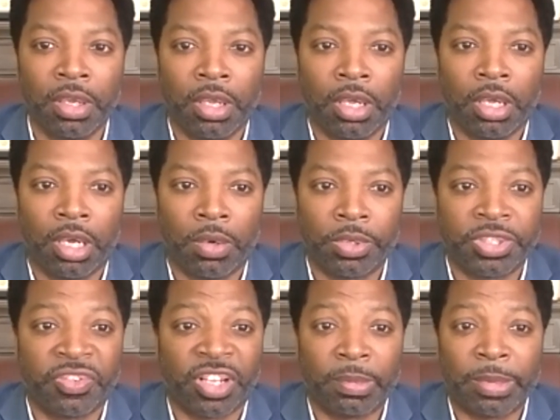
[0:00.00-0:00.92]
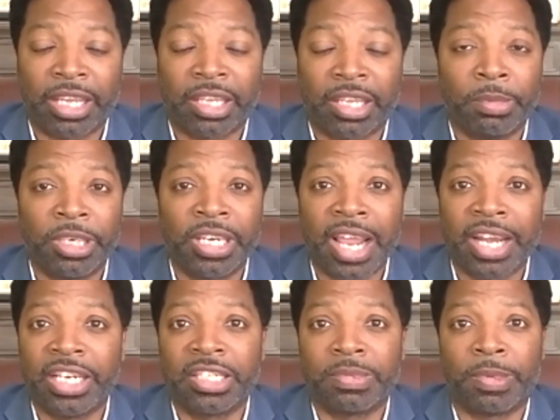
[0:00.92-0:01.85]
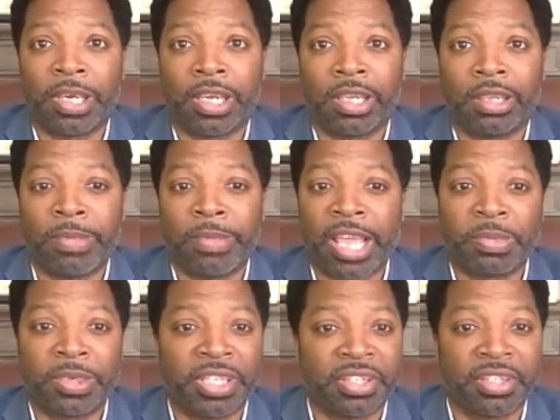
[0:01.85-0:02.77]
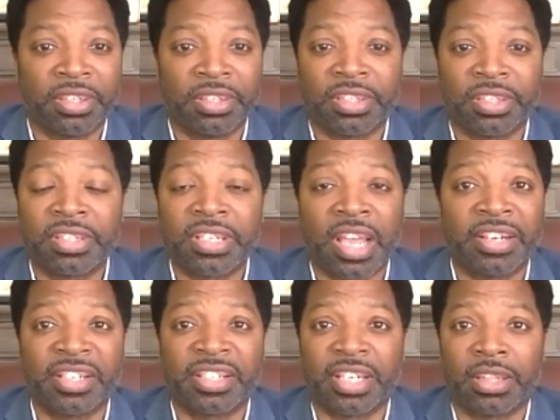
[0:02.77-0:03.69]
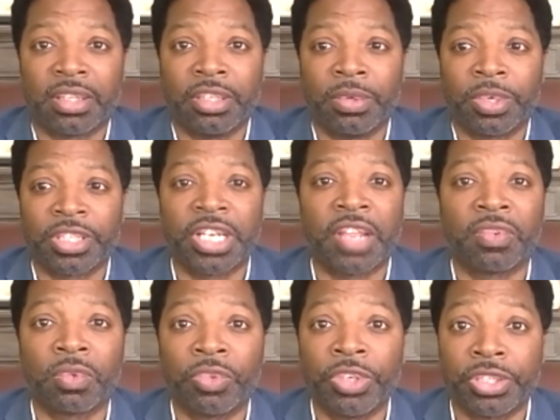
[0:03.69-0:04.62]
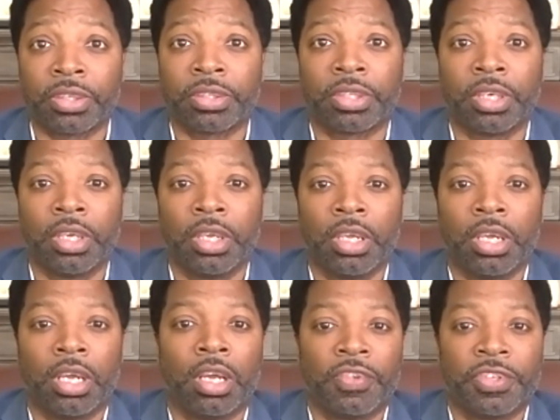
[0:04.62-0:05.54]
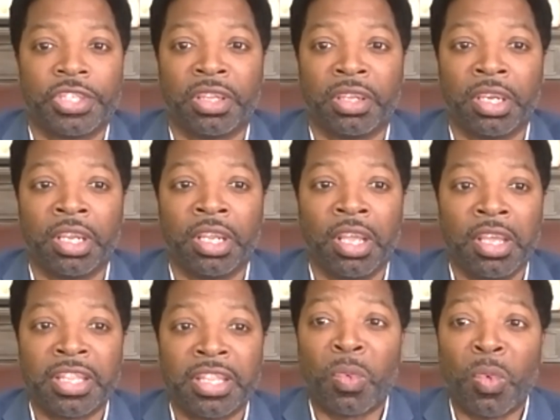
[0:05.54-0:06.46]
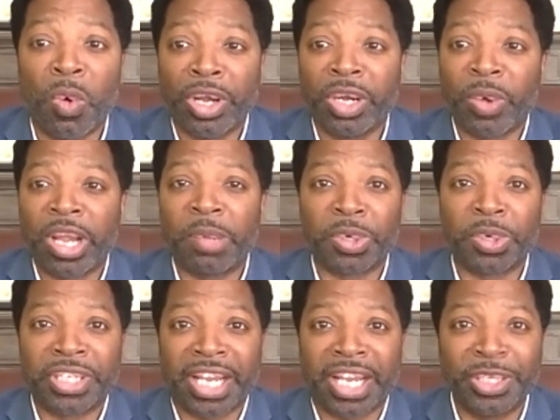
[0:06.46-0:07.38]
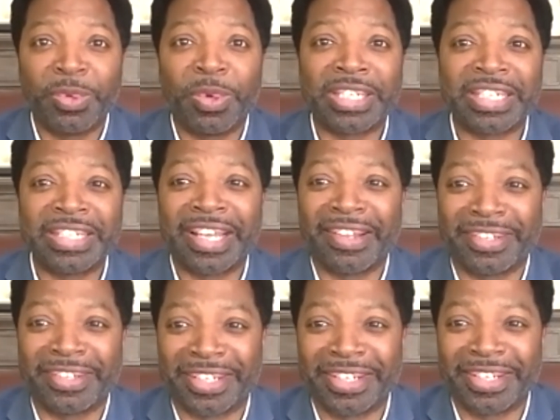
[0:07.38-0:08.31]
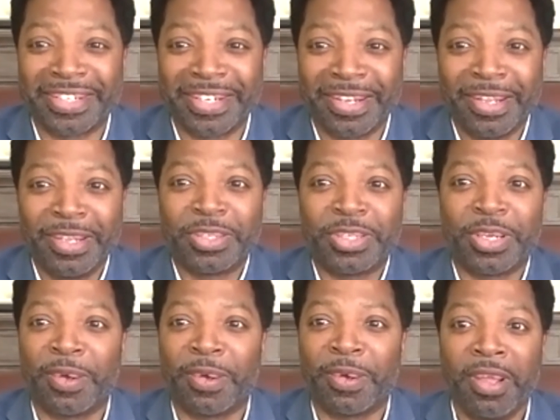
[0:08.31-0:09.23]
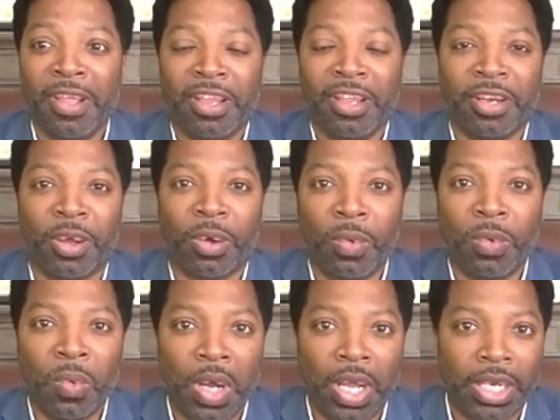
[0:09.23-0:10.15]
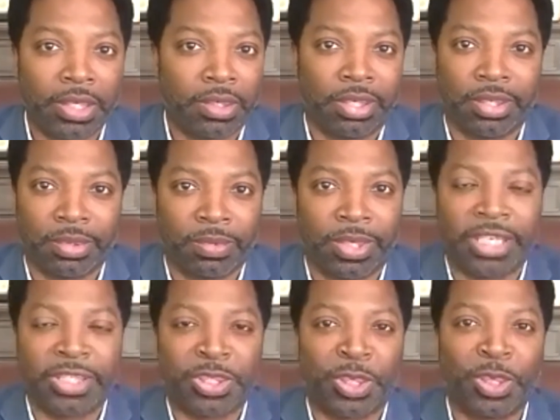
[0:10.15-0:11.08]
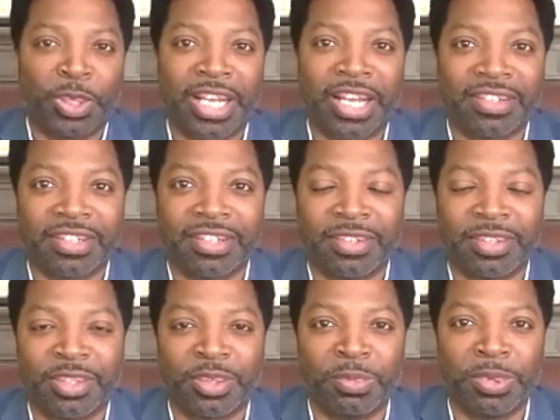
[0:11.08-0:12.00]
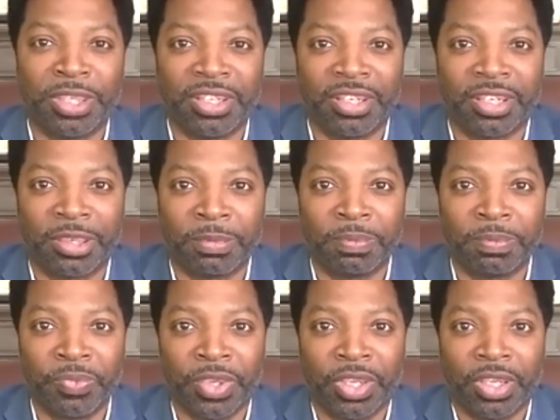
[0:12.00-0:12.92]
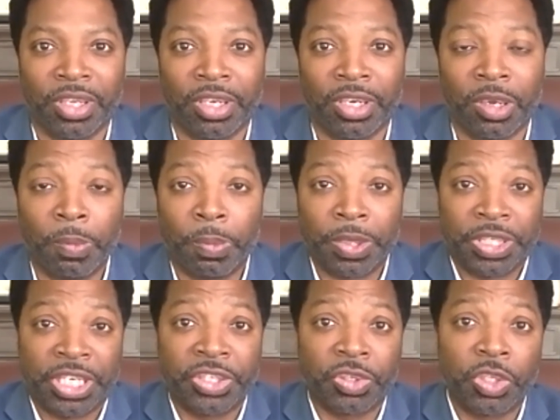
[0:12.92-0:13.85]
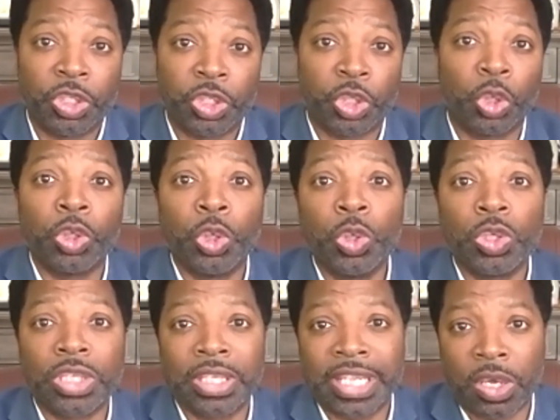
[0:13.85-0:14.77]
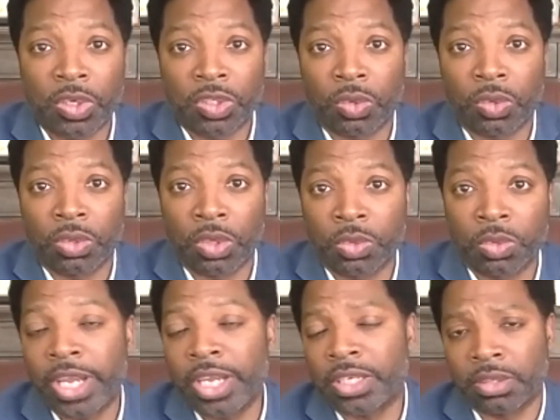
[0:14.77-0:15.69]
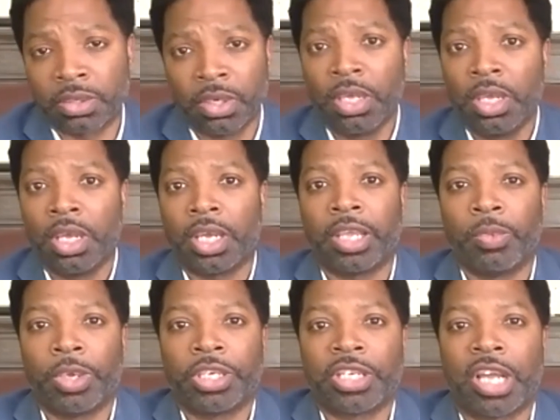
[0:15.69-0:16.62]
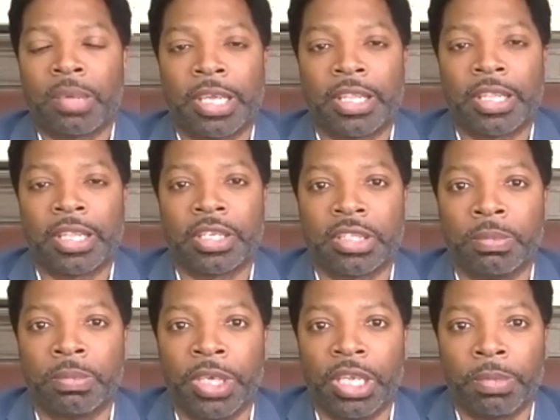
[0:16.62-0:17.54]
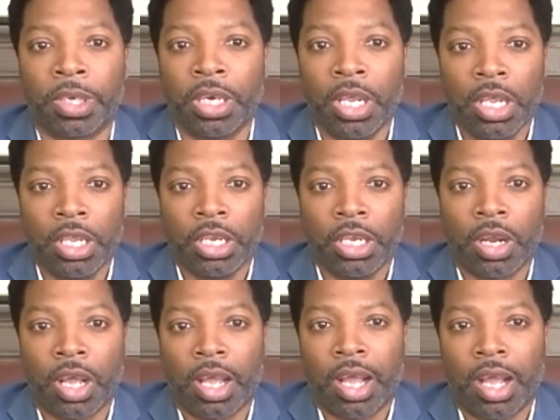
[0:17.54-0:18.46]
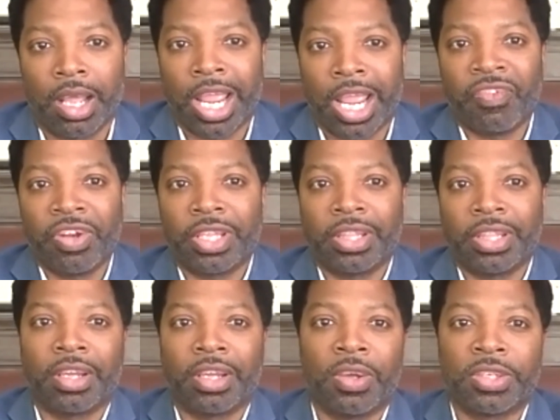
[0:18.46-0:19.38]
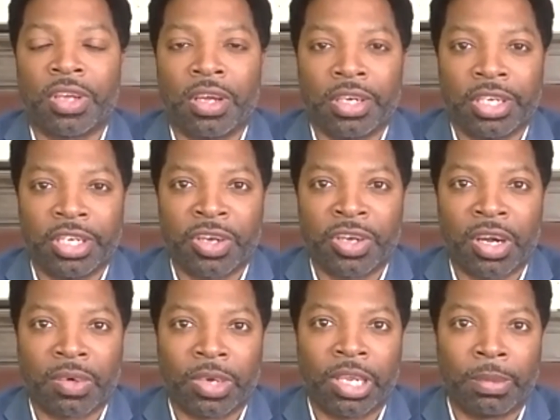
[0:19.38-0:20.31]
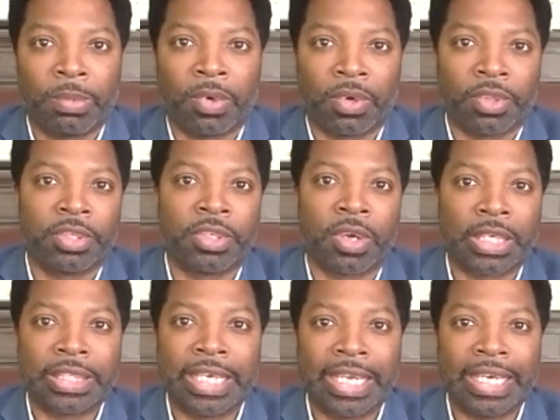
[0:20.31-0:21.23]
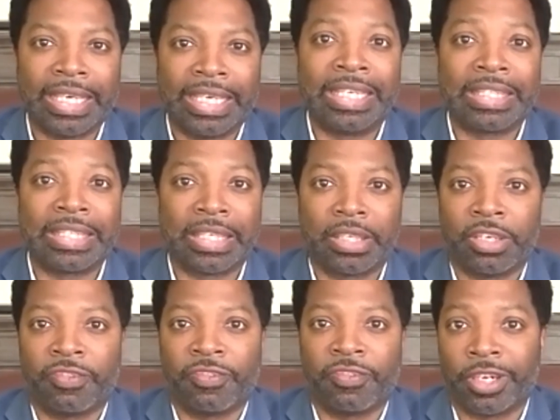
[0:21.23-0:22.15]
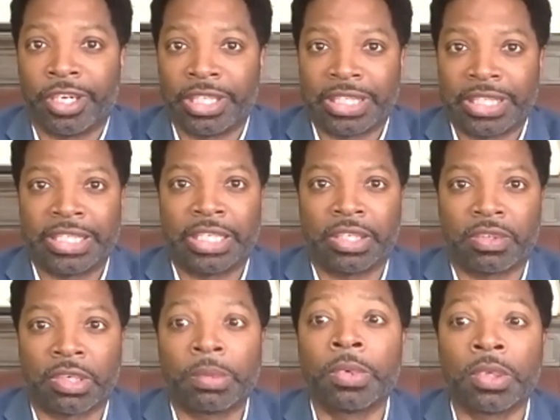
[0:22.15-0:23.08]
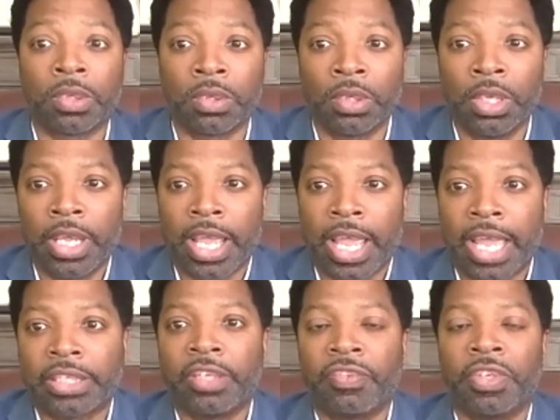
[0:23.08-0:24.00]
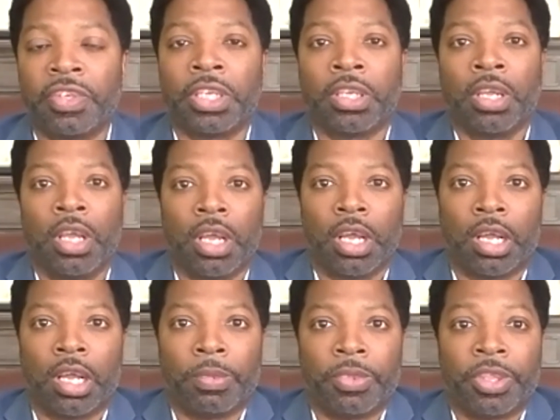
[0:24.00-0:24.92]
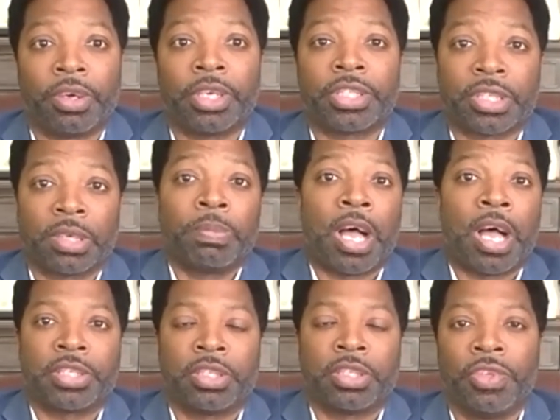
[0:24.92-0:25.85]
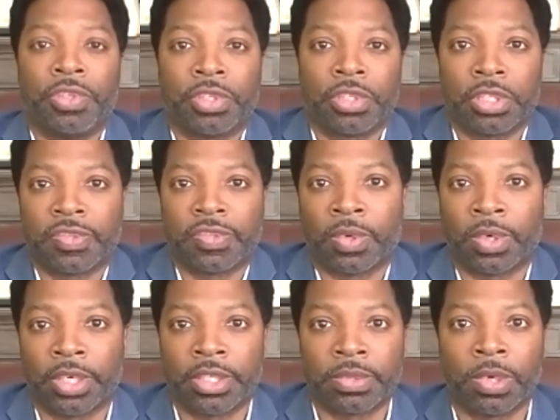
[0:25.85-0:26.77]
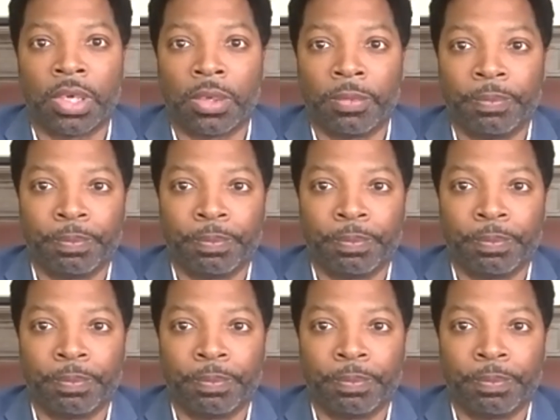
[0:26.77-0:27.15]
uh, was developed back in the mid 90s by mathematicians and scientists at the US Naval Research uh, Facility that wanted a way to protect US intelligence. So, you know, what, what has turned out to, to be, um, you know, potentially still using those, those ways. And again, we could talk about this in a bit, but, you know, everything that goes on in the dark web or the dark net isn't nefarious, isn't criminal activity. Um, there is some positive uses for it as well.